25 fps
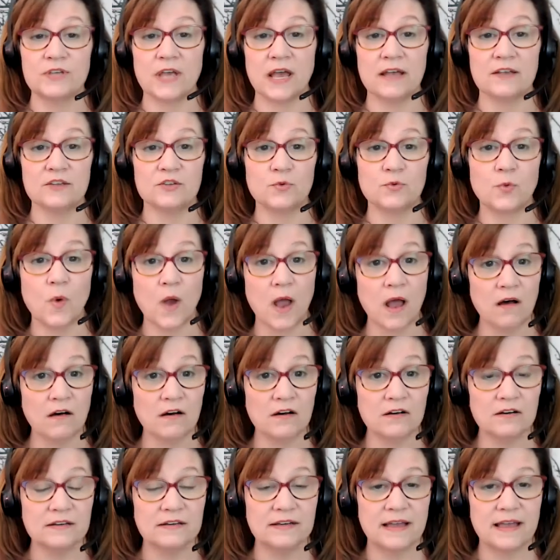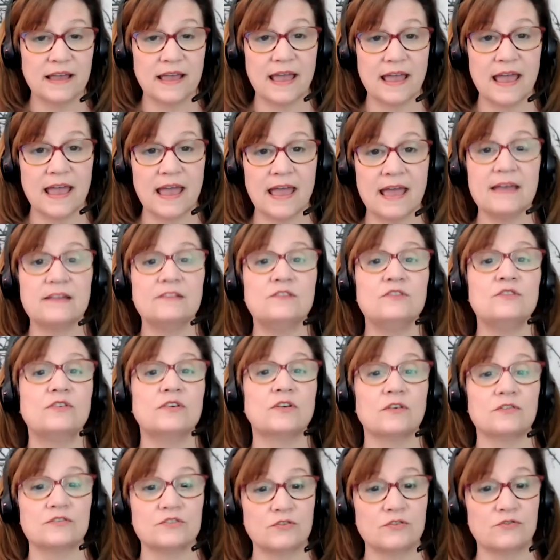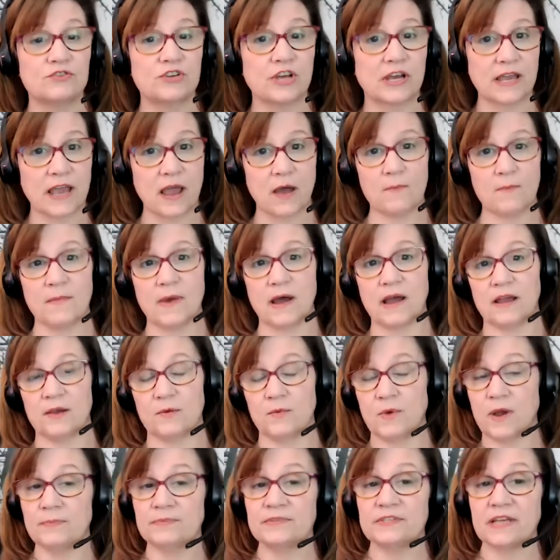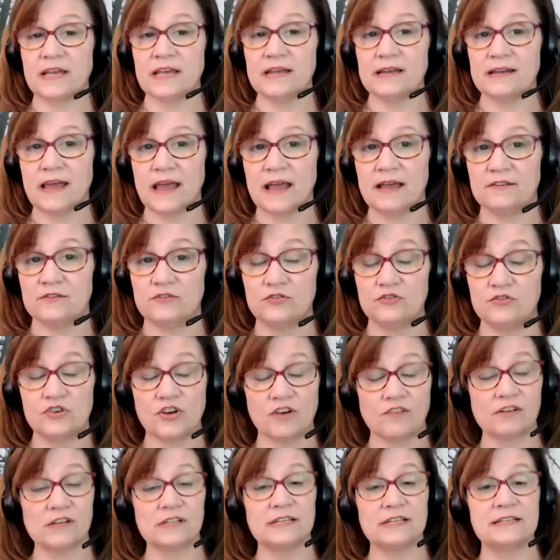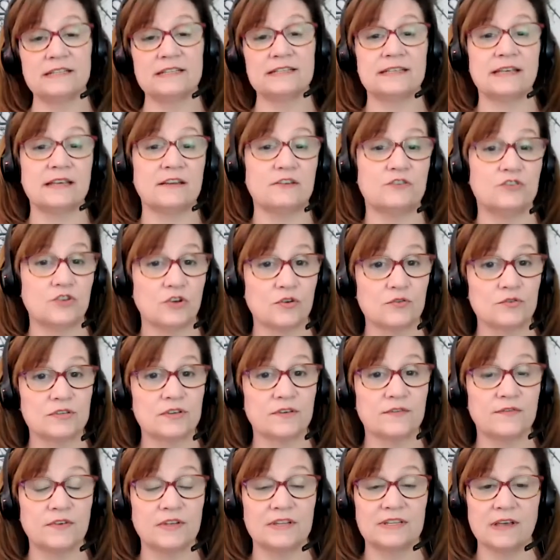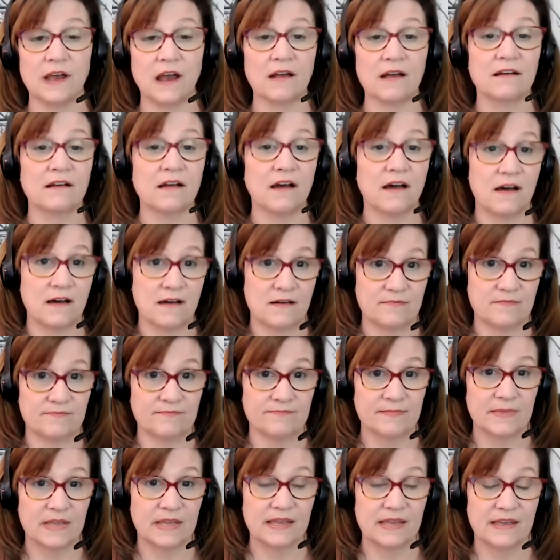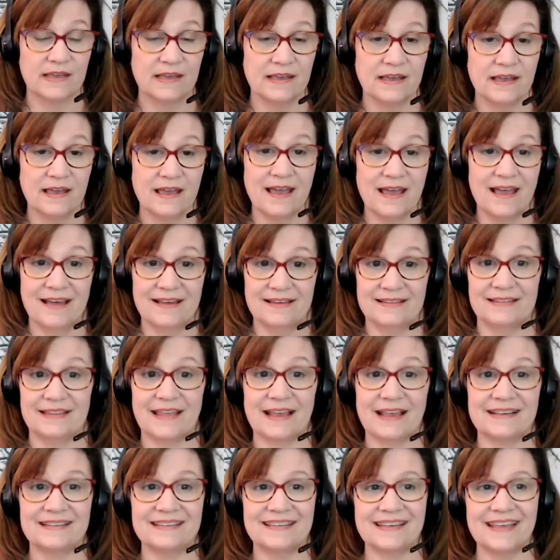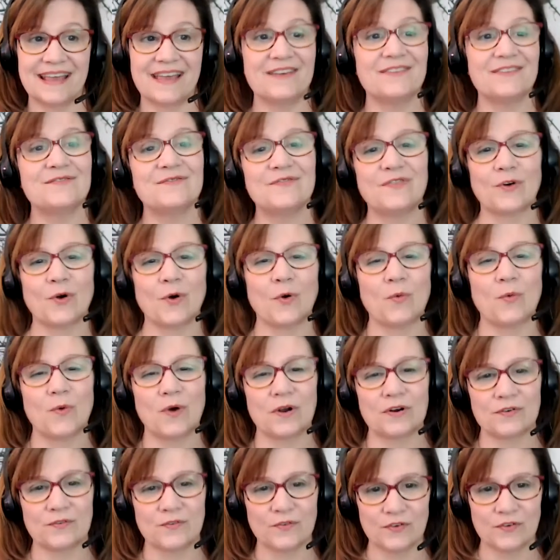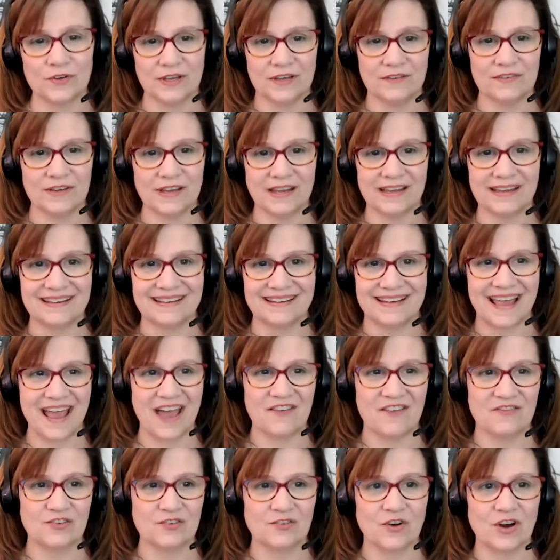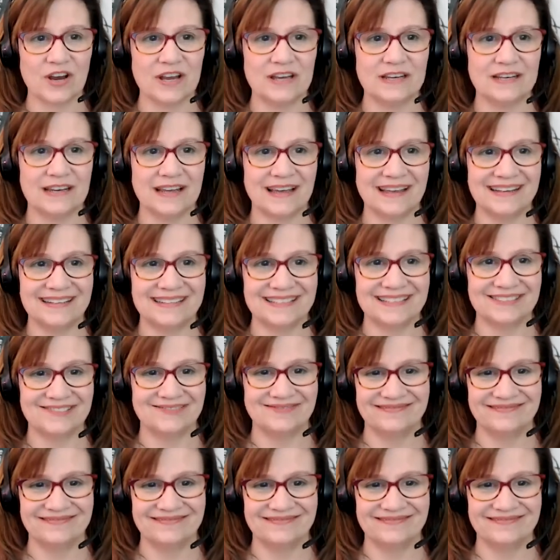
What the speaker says: as well, and you can also check out my website at geralynstjoseph.com. Thanks again for a wonderful evening. Have a great night.